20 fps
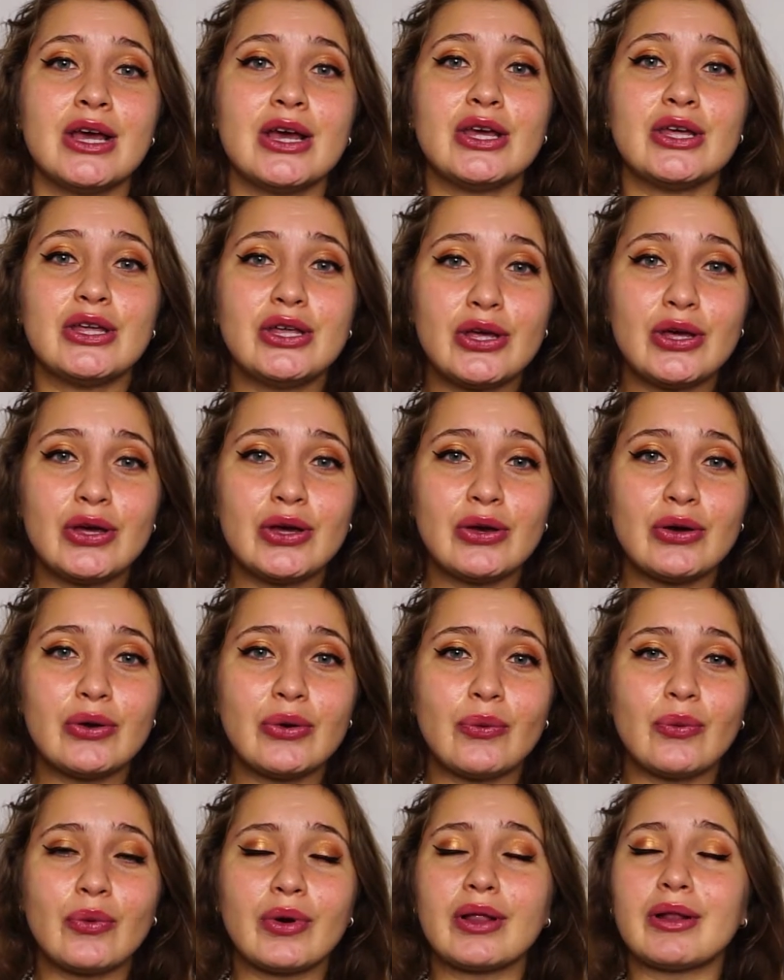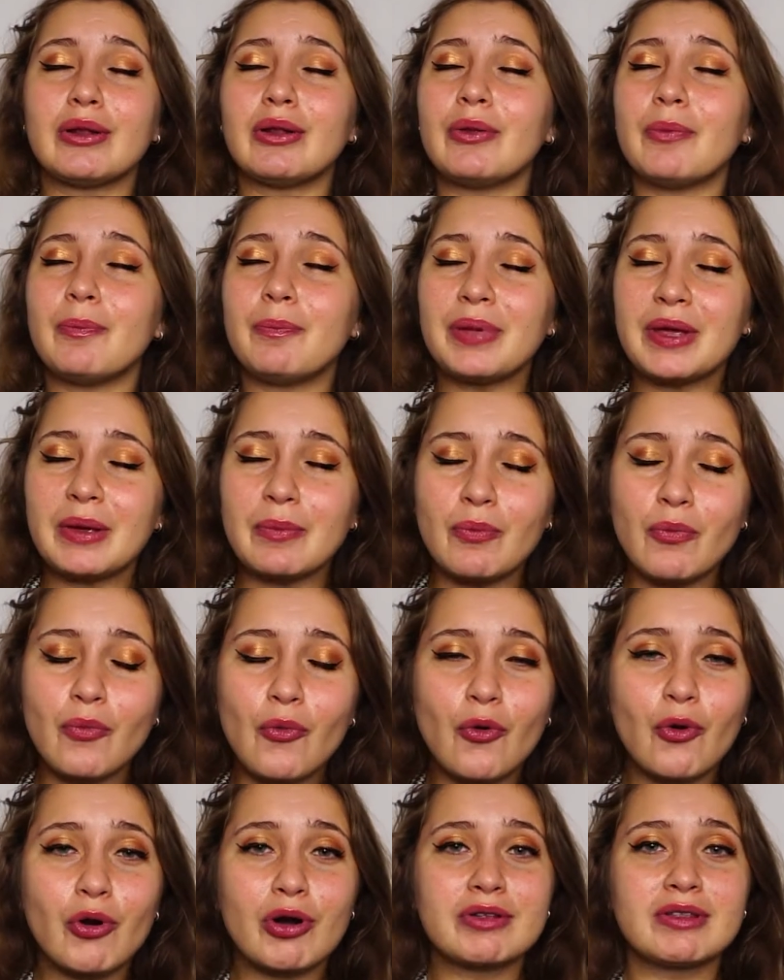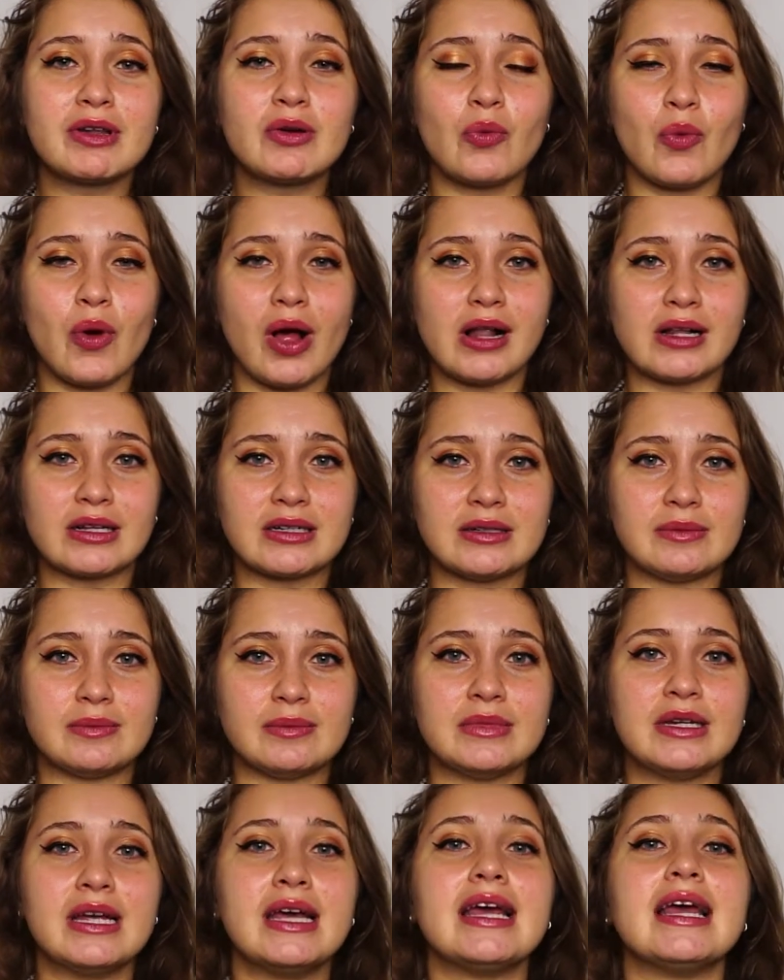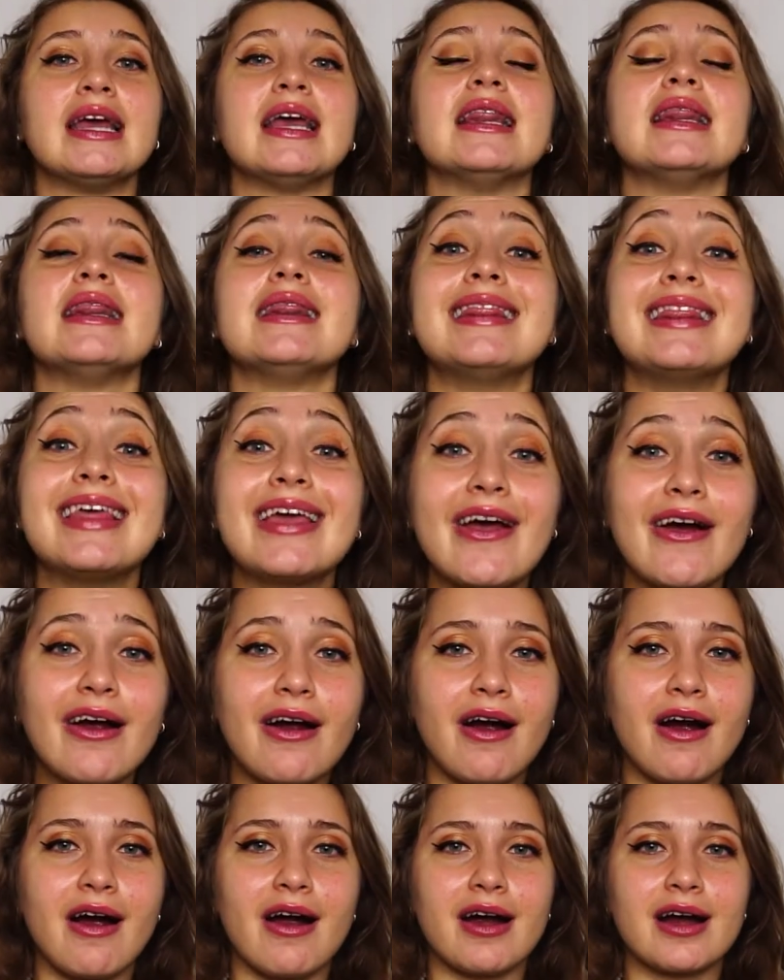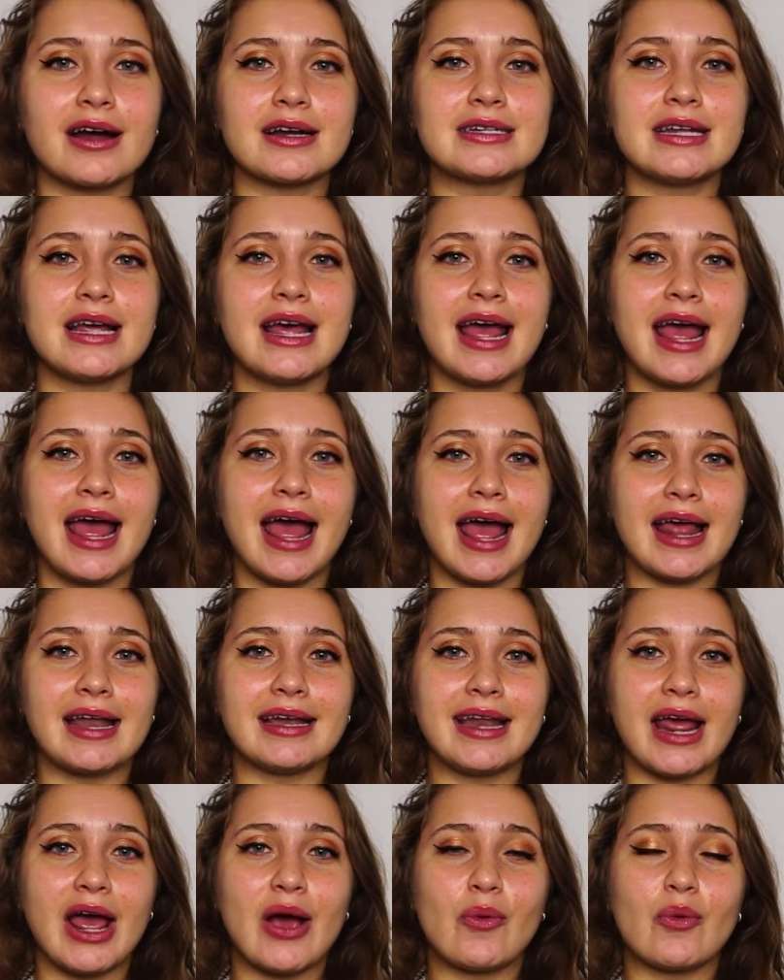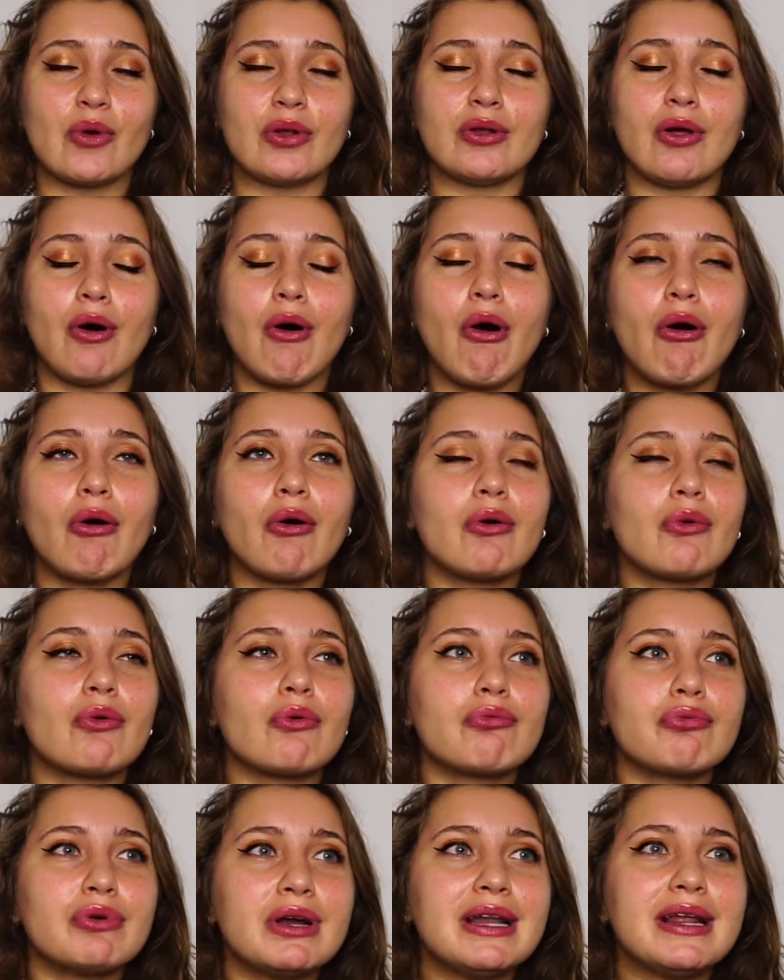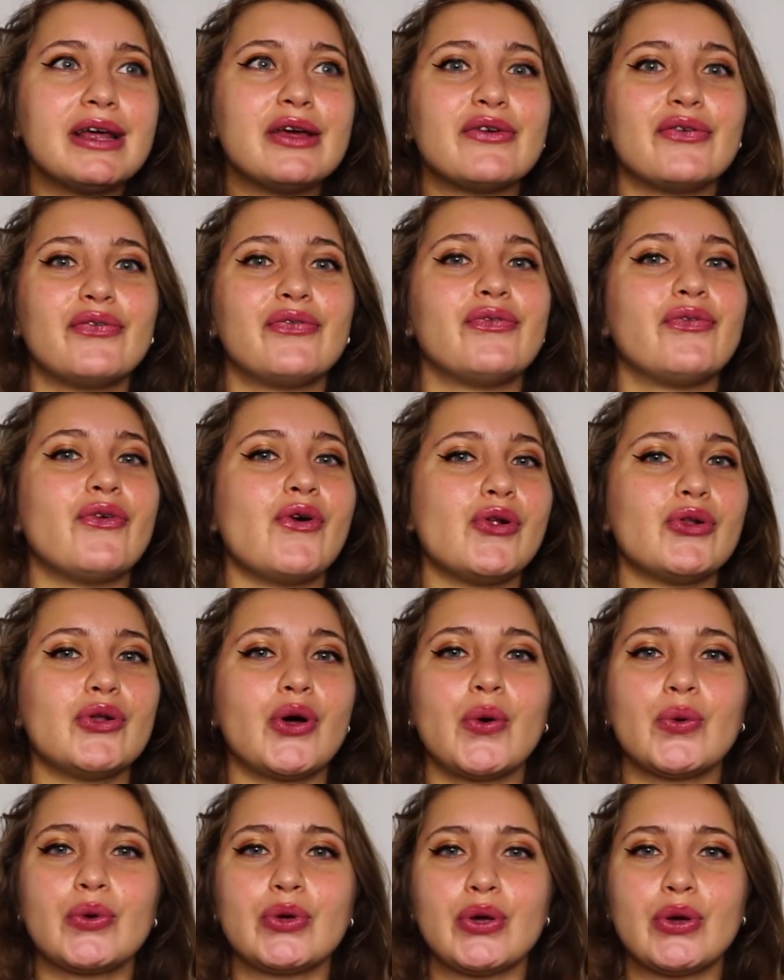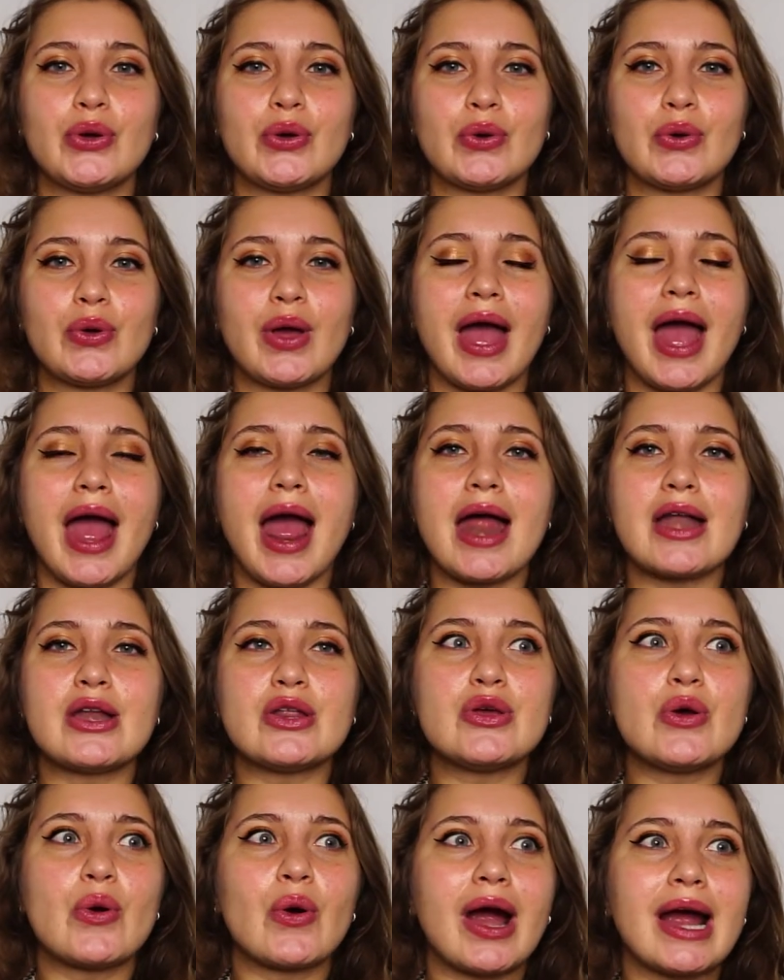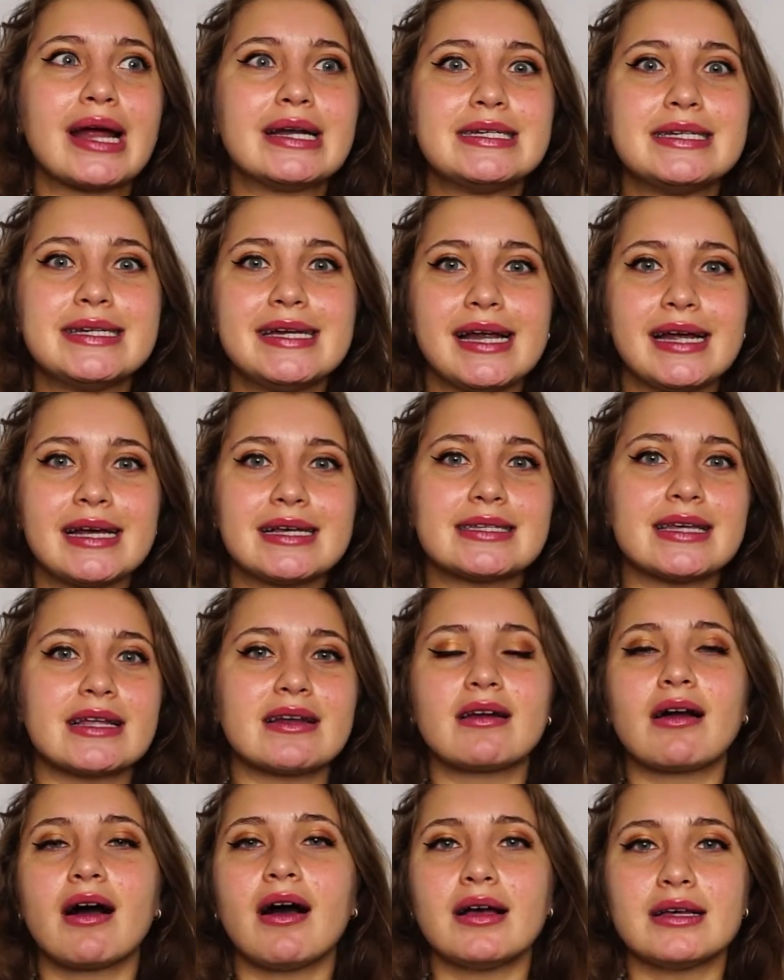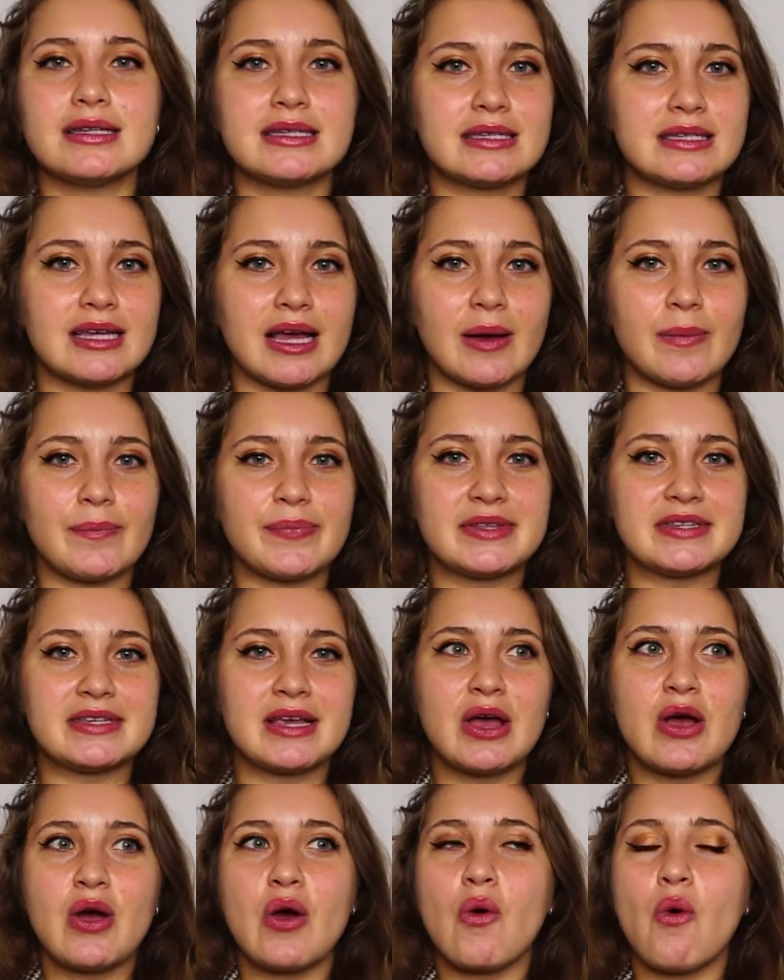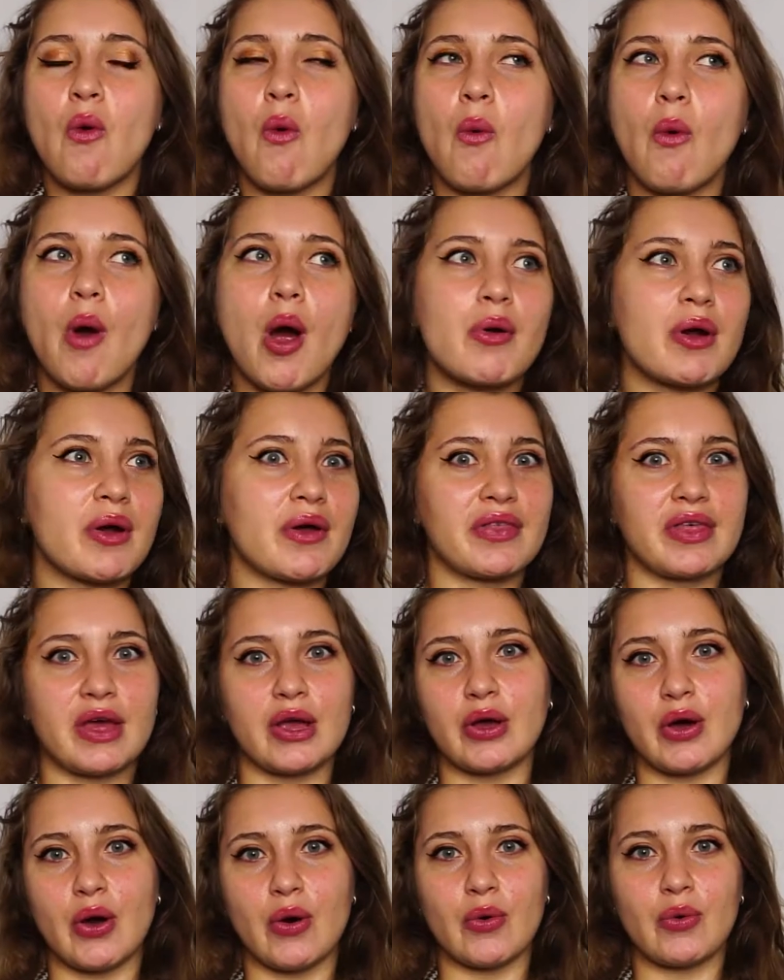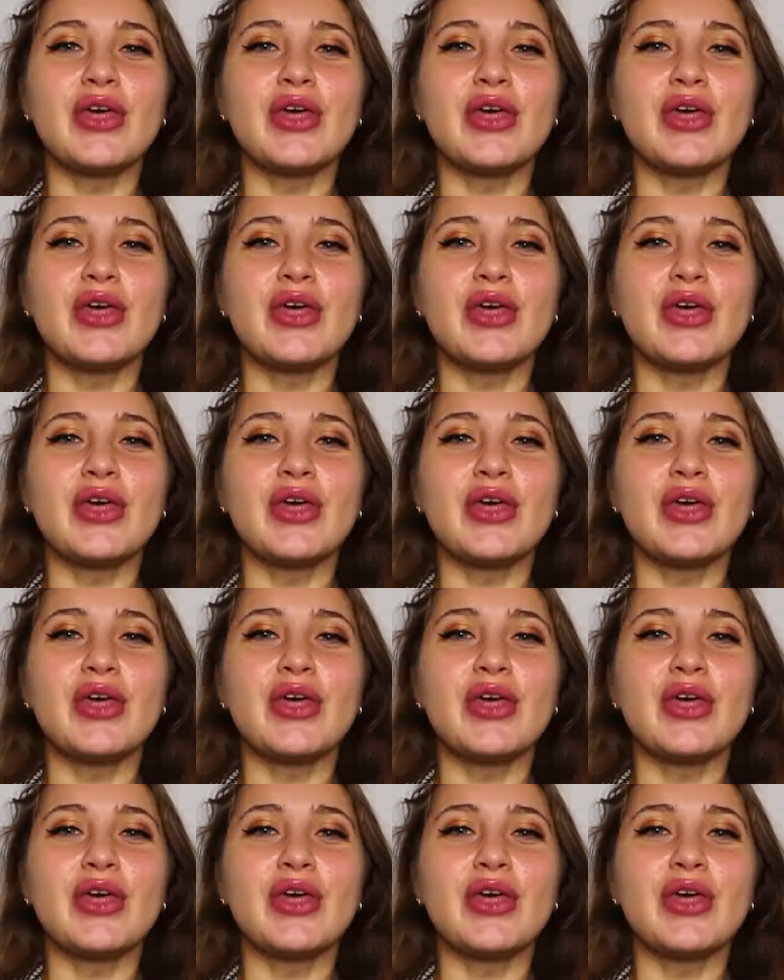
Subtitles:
you will be more than welcome in their heart, and they will really follow you and your ideas and concepts wherever they go.